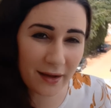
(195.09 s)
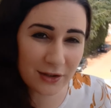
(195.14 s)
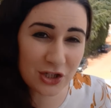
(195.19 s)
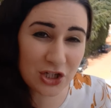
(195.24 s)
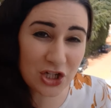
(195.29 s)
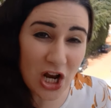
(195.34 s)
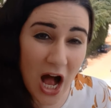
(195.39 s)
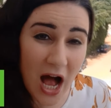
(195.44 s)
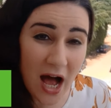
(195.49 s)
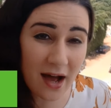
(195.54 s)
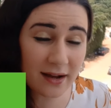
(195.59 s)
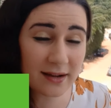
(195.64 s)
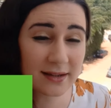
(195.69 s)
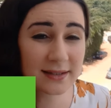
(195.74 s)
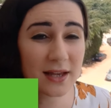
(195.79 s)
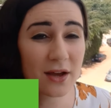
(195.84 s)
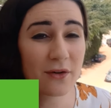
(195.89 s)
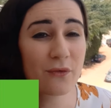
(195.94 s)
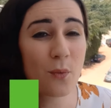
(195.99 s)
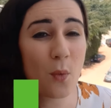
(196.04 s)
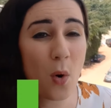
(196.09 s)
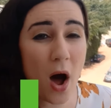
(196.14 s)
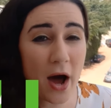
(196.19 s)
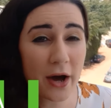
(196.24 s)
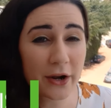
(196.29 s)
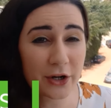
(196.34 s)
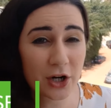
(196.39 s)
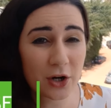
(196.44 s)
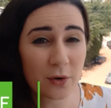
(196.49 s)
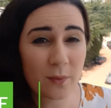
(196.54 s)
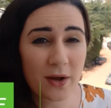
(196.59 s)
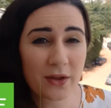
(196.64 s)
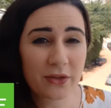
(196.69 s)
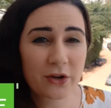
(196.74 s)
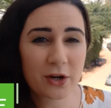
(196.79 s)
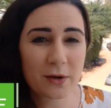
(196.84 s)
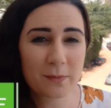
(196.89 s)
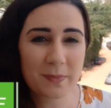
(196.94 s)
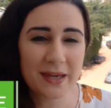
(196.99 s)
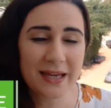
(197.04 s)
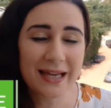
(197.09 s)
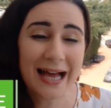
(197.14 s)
jugs of water, whether it be